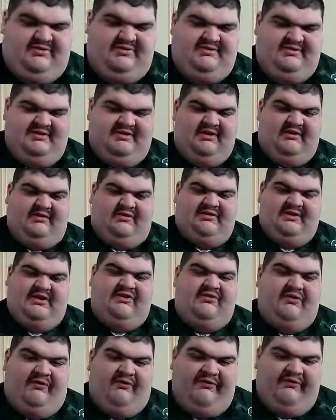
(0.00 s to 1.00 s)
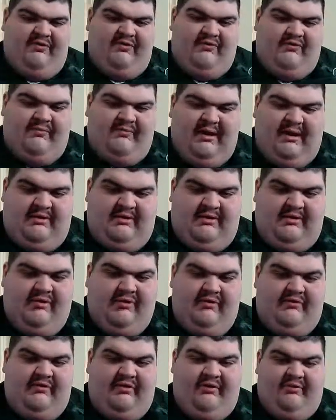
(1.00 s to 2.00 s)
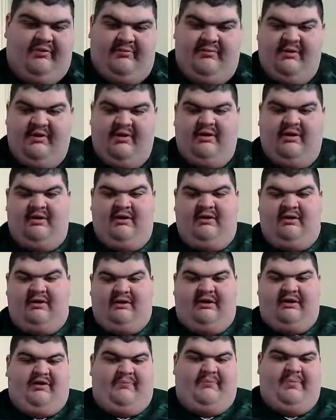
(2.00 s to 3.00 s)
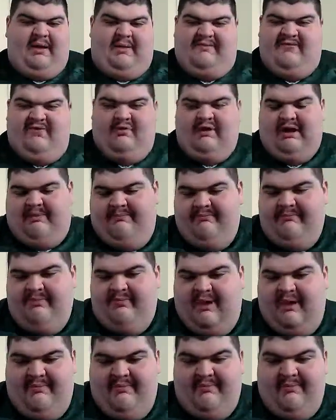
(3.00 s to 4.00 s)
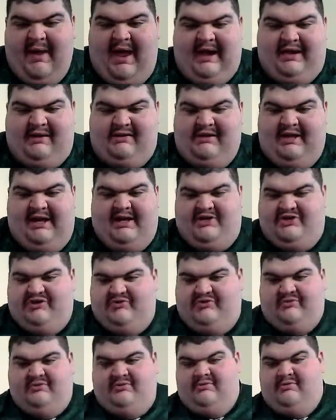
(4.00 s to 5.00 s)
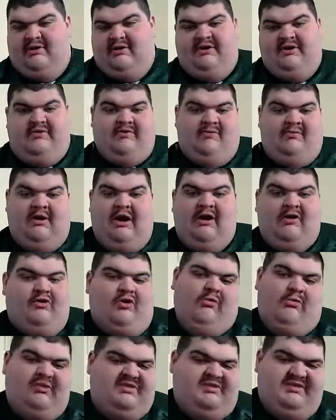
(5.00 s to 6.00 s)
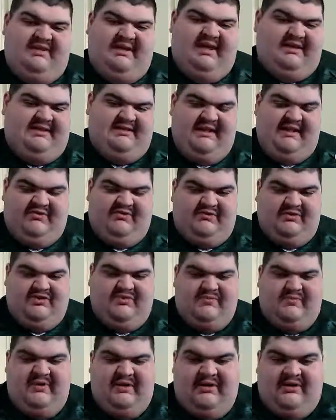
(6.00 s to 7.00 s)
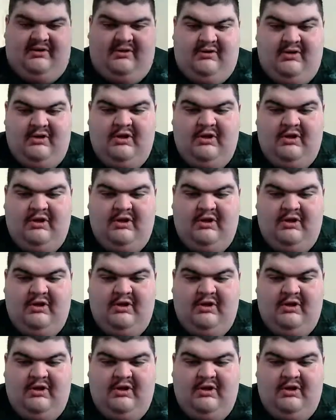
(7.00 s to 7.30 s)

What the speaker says: still continue their feud, maybe to go to another pay-per-view, like maybe Backlash, or I don't know what's next after WrestleMania.